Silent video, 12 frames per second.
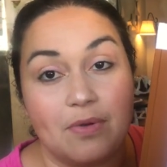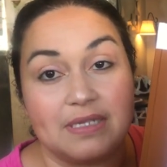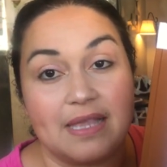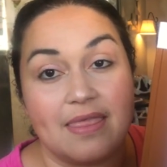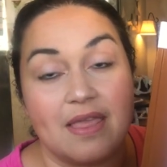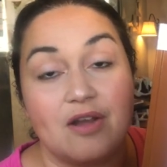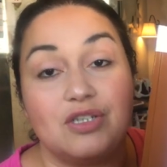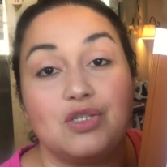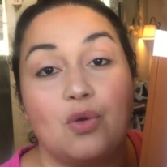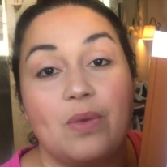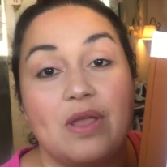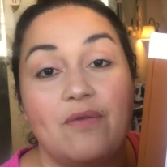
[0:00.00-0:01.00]
books in there
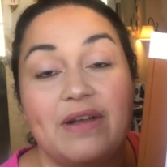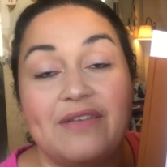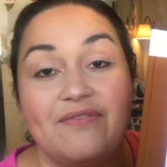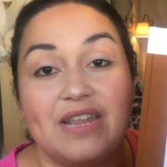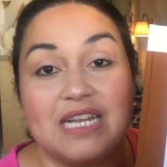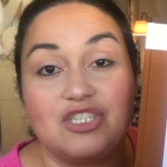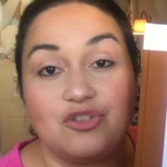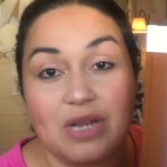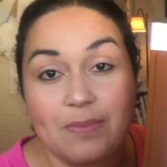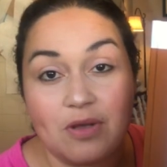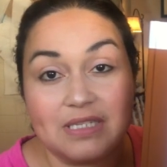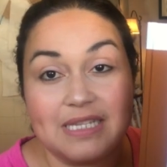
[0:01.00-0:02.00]
so we already finished
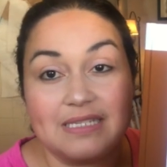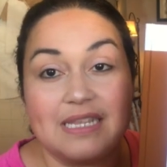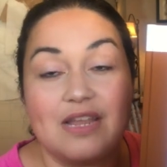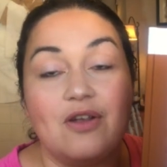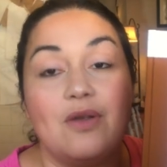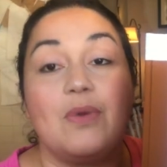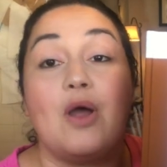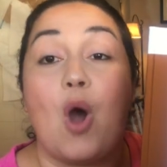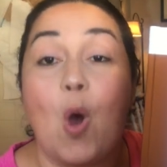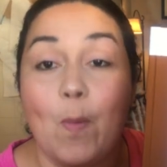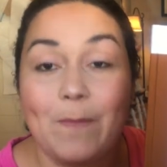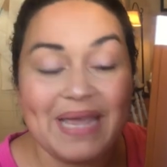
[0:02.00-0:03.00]
three books this year we're
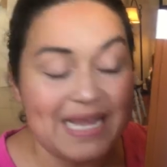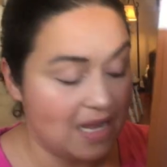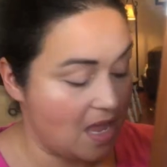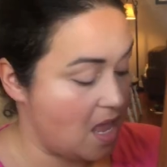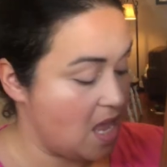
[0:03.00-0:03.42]
hoping